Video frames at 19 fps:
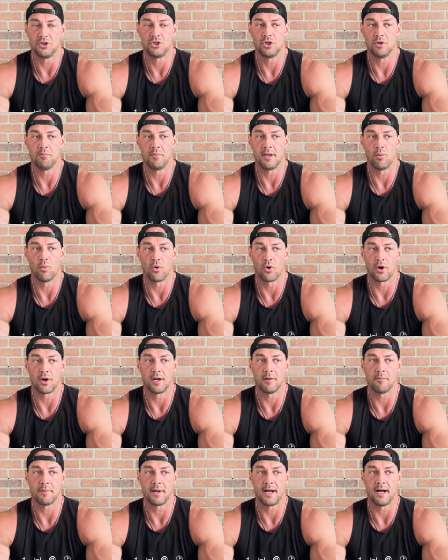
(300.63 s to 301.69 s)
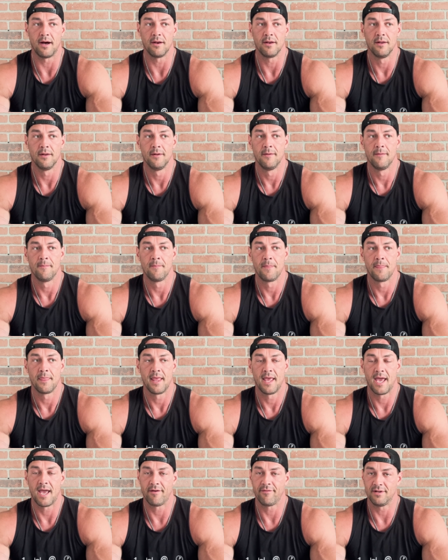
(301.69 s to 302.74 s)
should be worried about
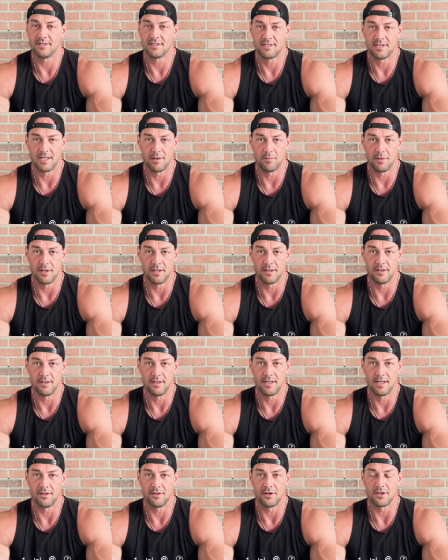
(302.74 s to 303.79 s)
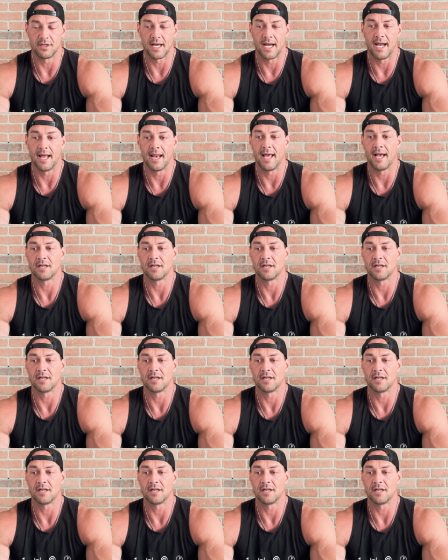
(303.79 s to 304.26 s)
having cinnamon in their diet.